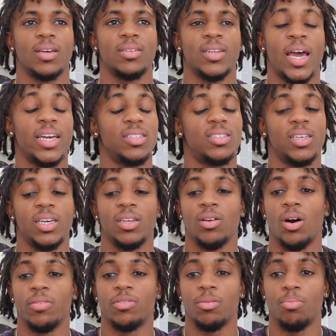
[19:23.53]
19
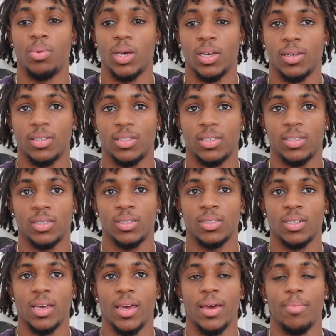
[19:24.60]
off the bench
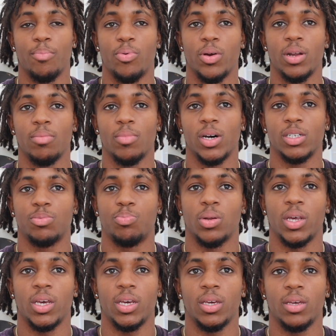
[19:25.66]
and pretty much
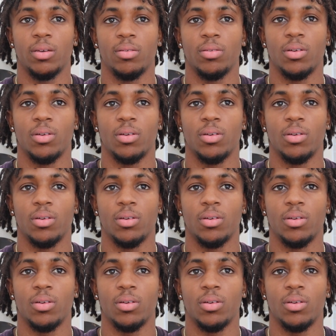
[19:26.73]
played,